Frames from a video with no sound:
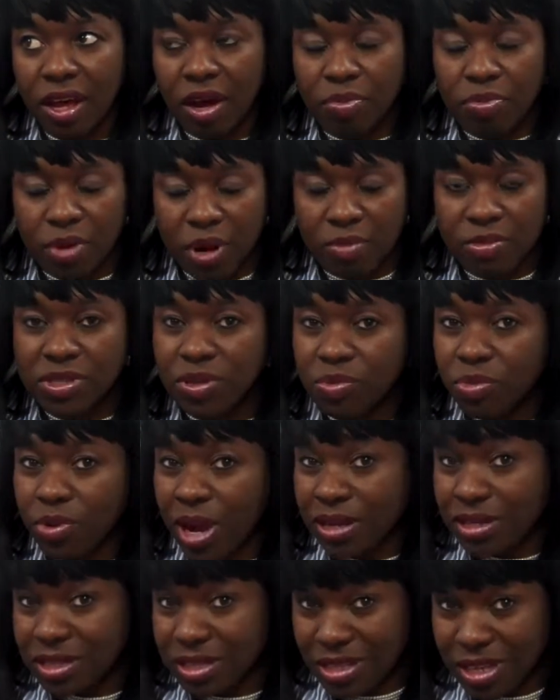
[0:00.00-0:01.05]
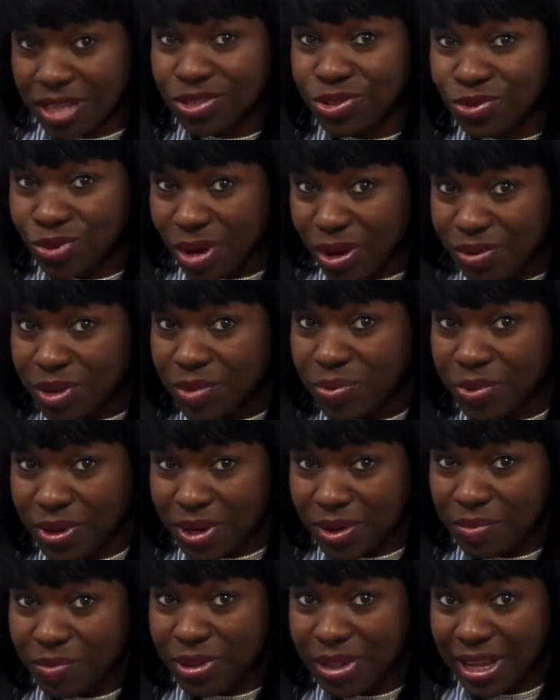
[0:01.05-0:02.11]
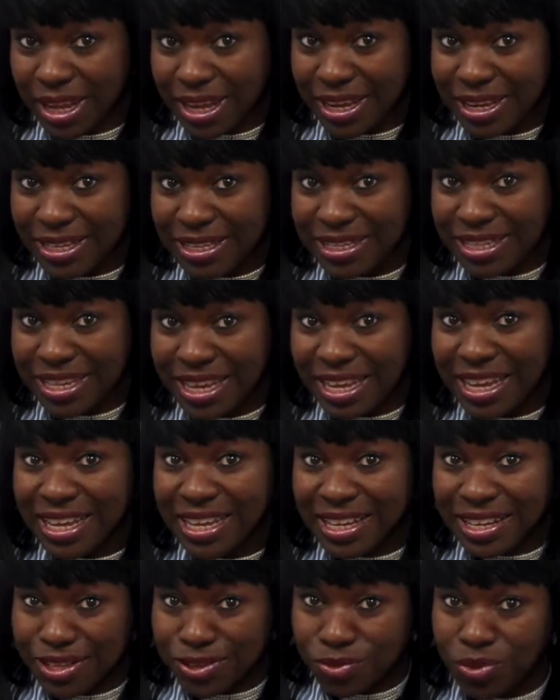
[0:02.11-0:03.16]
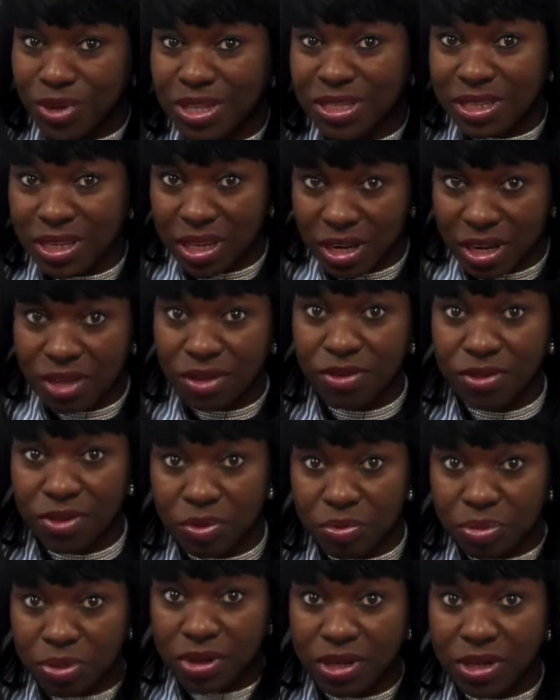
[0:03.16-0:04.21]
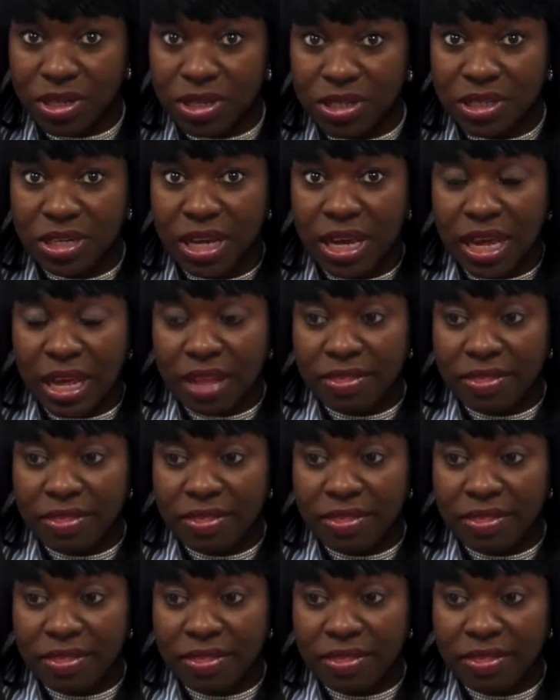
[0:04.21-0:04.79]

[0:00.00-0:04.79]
a promising practice that you already put in place is what's getting you the push,